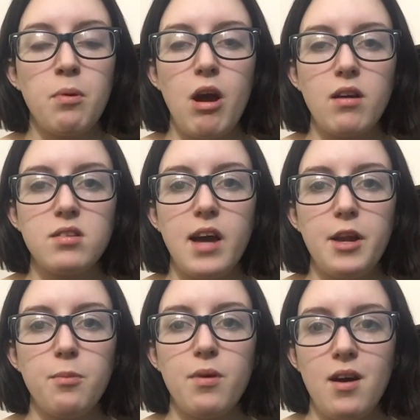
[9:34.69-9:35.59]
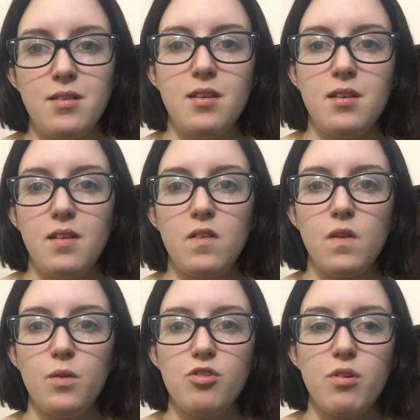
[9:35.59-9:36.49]
peroxide or processing
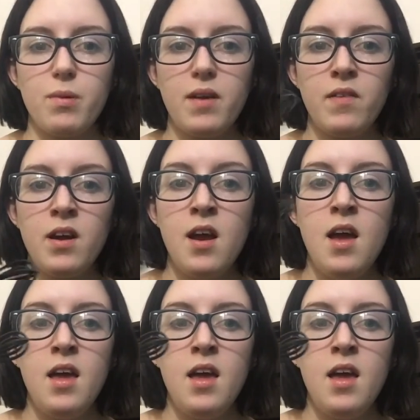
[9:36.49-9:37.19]
solution or whatever.